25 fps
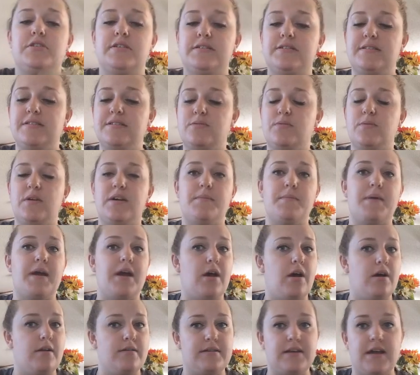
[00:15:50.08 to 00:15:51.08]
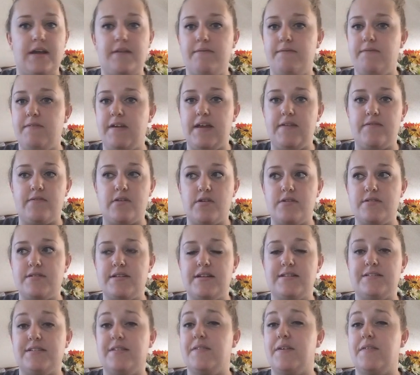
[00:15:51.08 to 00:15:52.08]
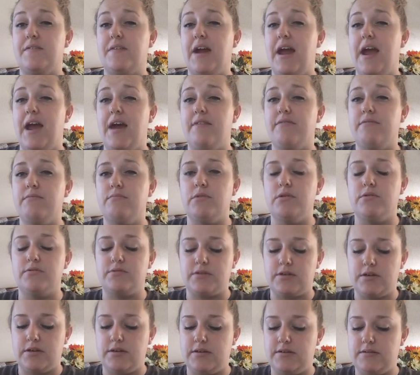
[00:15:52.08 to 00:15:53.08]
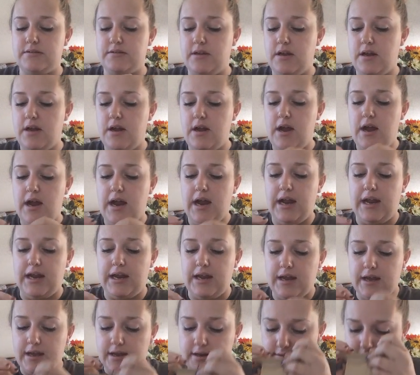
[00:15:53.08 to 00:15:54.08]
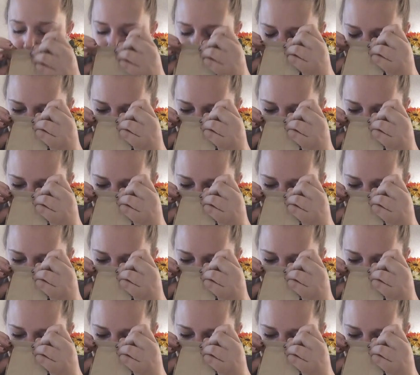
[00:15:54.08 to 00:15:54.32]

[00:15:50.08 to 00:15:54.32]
which this is one of my all-time favorite scents I've ever had from Rose Girls. And